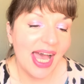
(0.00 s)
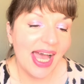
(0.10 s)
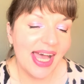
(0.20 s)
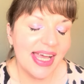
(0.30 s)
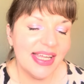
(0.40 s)

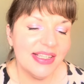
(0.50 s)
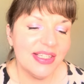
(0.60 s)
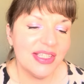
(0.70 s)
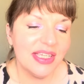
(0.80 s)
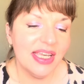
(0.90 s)

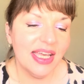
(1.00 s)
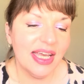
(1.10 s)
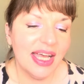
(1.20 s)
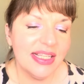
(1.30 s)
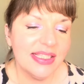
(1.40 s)
And it
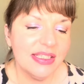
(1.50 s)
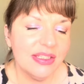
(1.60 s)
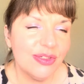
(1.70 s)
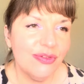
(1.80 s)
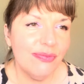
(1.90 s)
adds a
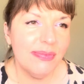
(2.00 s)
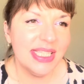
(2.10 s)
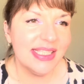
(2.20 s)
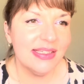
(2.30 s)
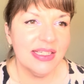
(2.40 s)
sort of
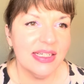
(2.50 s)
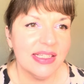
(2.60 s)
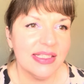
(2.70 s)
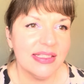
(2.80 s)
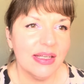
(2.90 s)

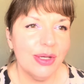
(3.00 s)
mistiness.